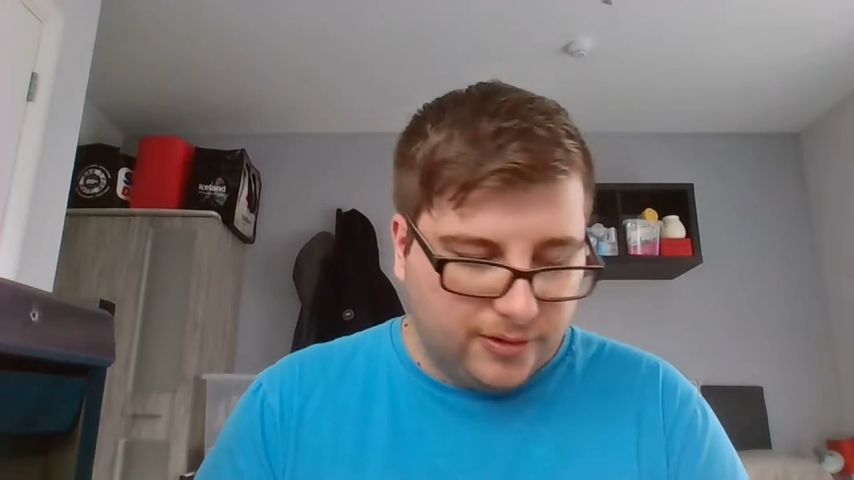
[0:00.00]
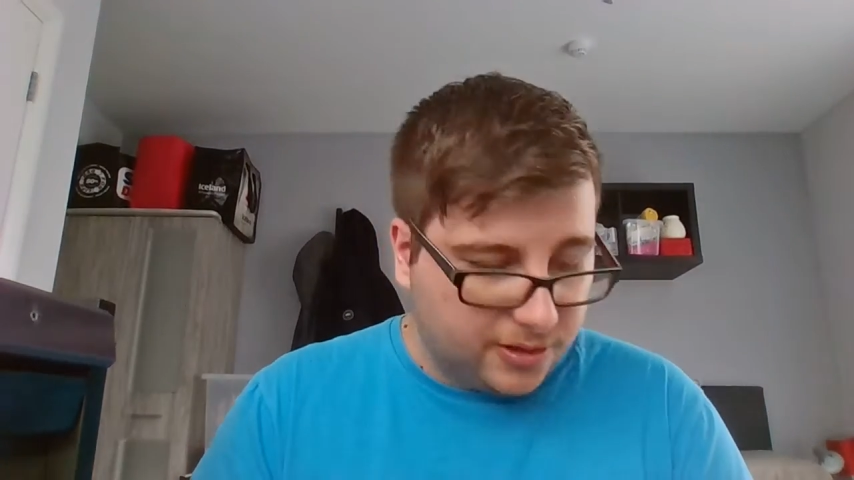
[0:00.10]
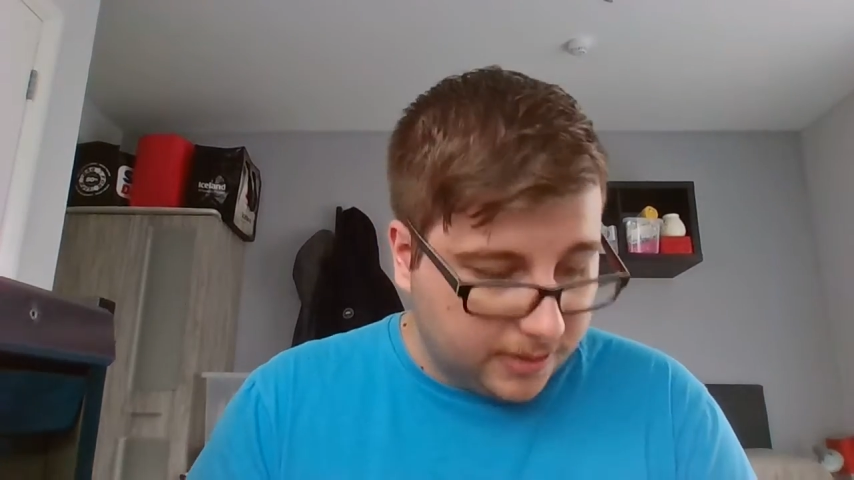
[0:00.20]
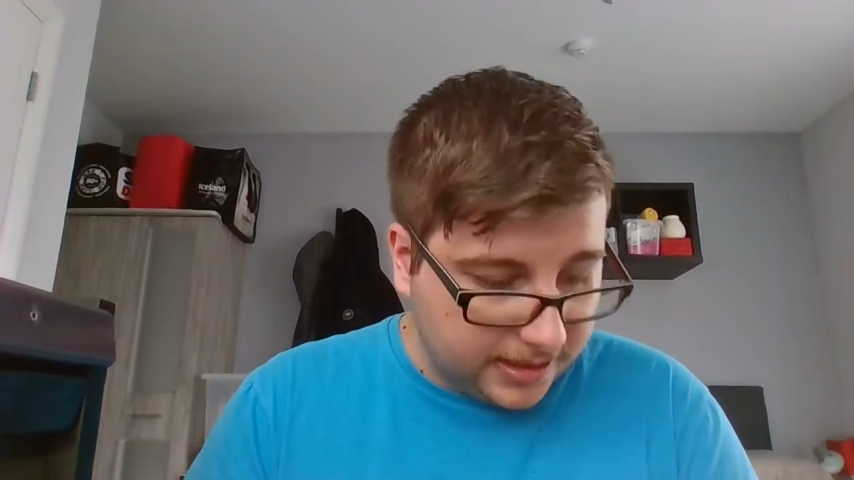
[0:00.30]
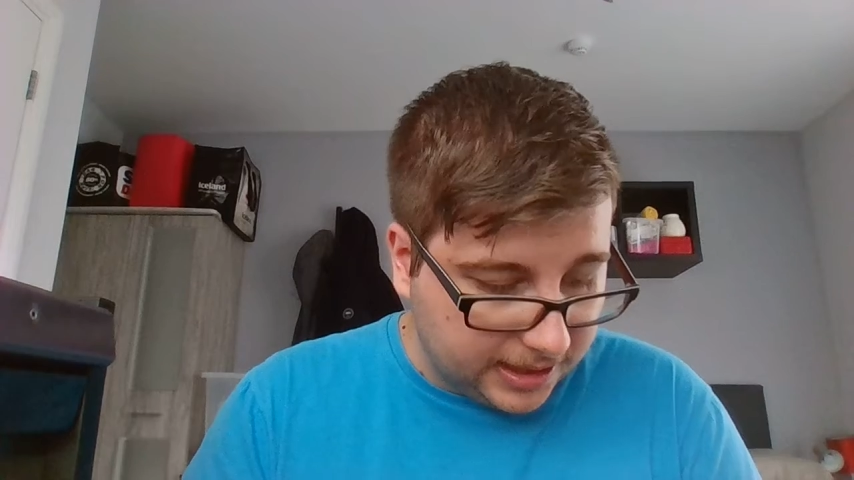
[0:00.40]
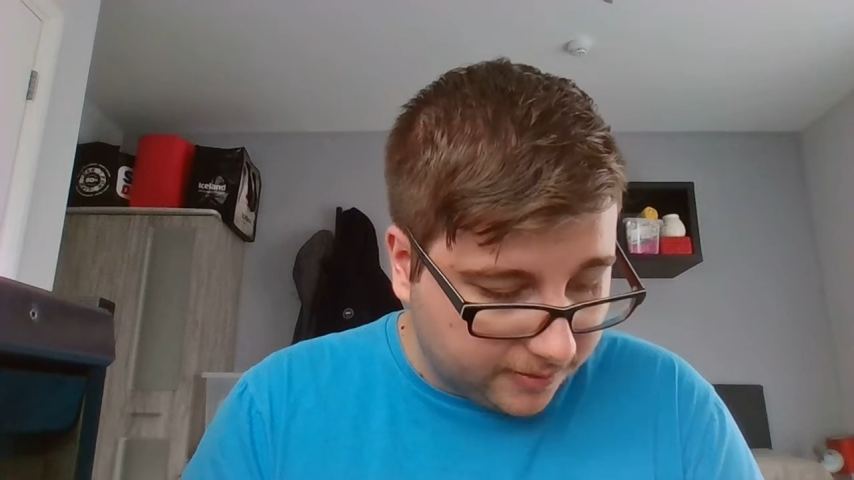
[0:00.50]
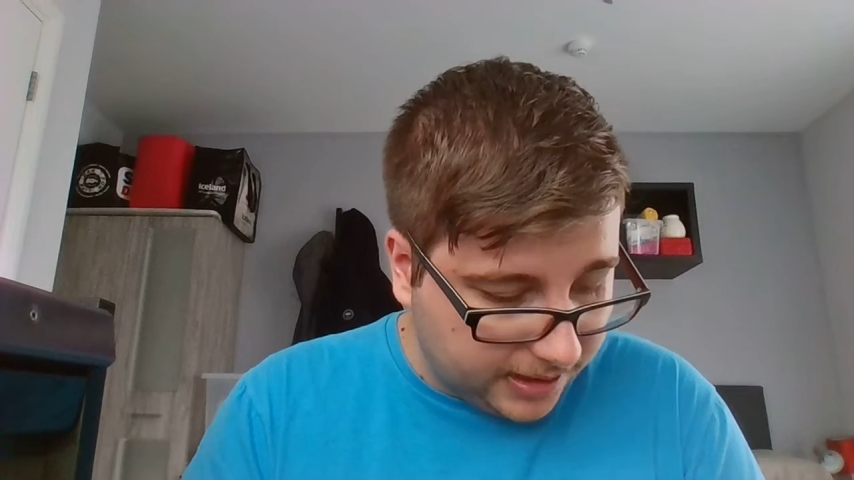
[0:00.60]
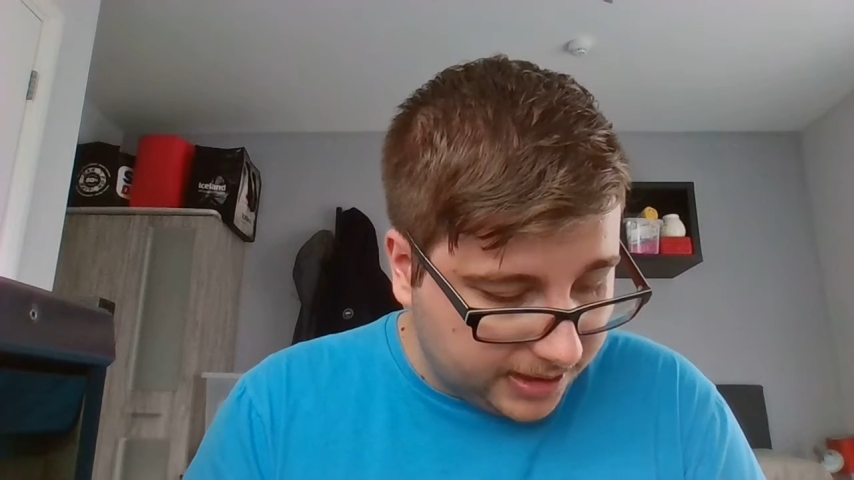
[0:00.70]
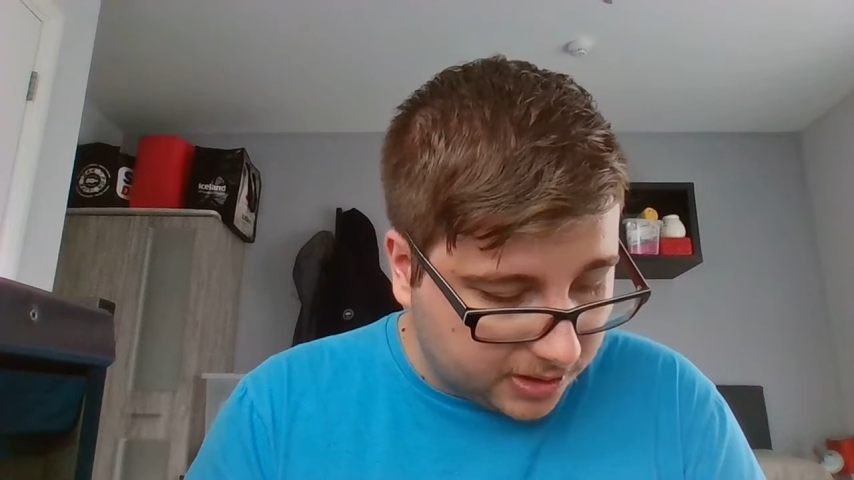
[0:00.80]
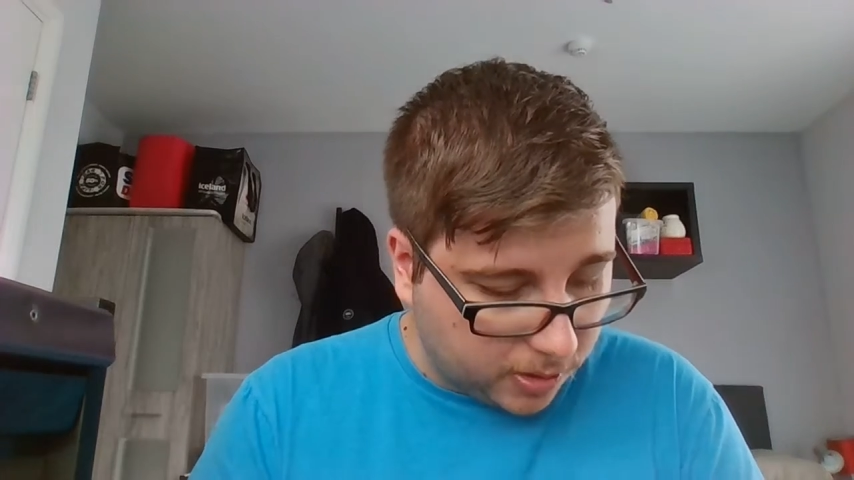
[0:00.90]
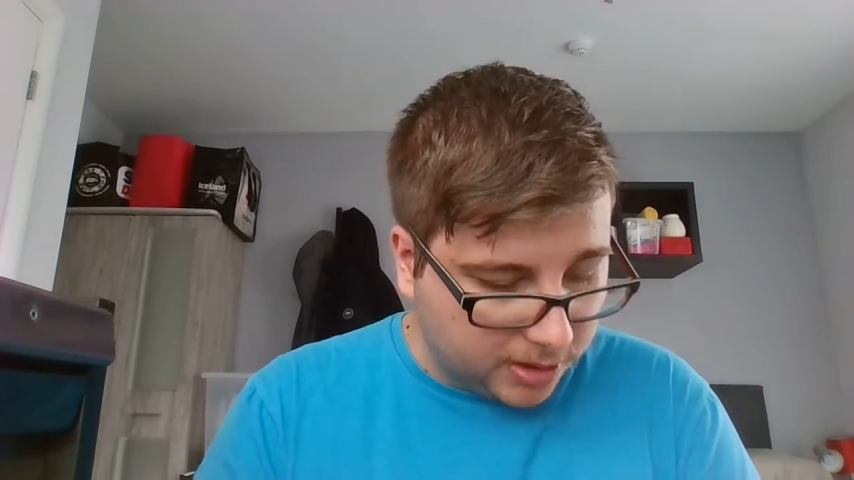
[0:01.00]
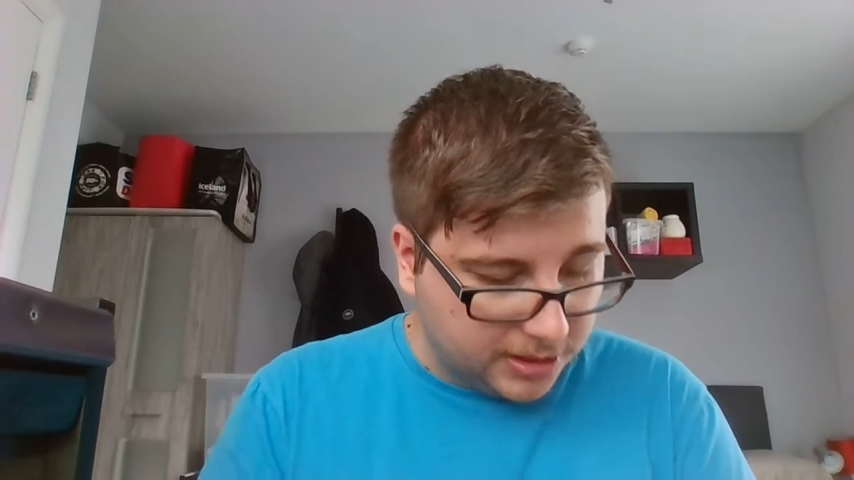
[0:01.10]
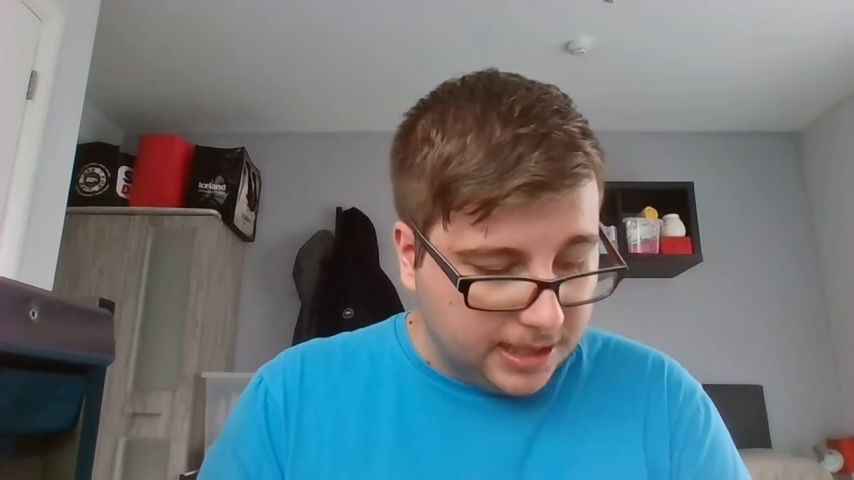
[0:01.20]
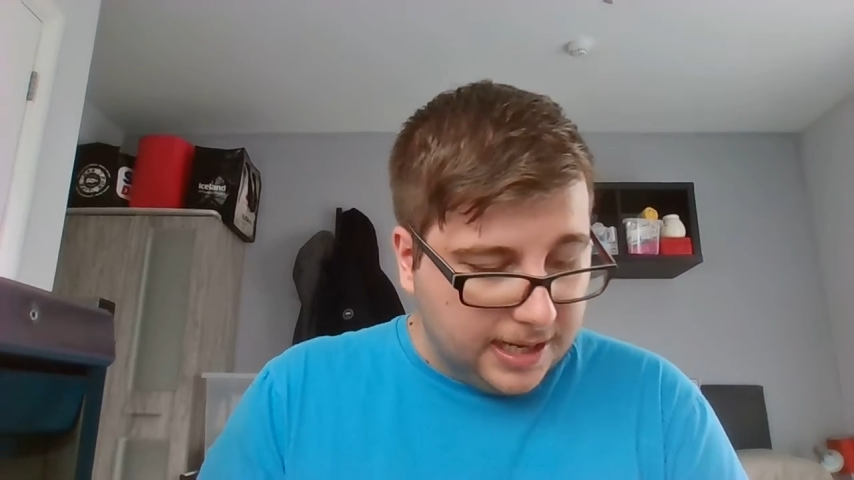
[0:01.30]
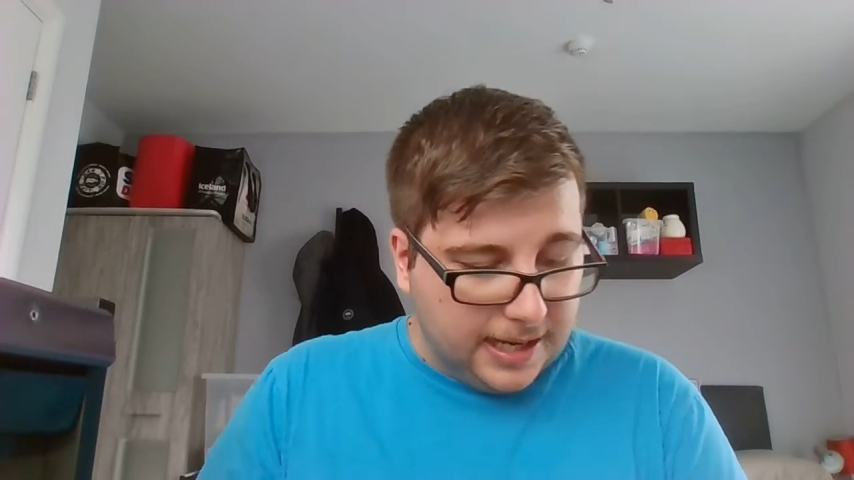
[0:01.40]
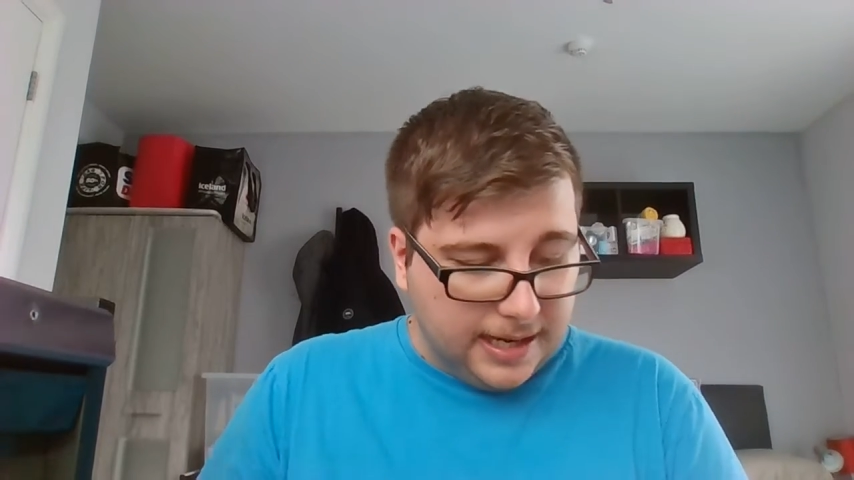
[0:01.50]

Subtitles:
under-23 squad.